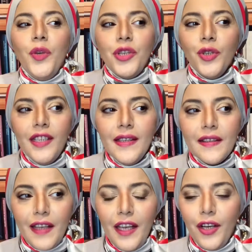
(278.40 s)
shouldn't
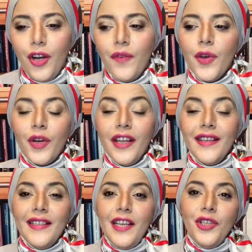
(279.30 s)
think of the
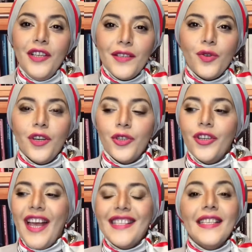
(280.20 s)
organizational structure
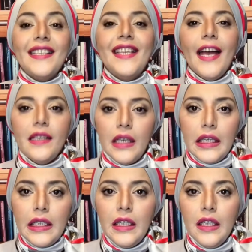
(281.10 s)
as a
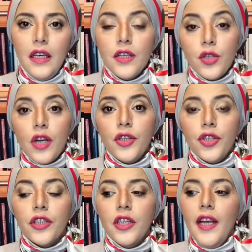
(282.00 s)
static
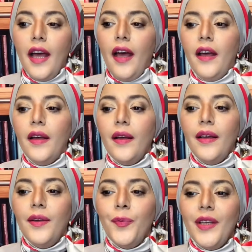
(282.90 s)
structure.
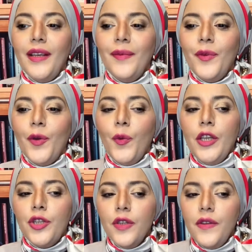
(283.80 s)
We
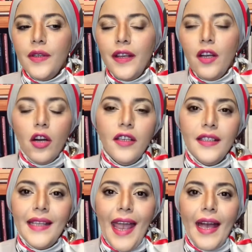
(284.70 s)
should regard
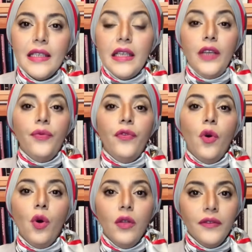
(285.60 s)
it as
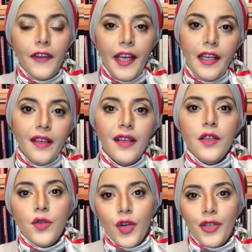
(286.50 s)
evolving
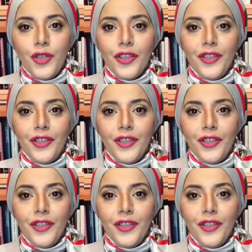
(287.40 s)
structure.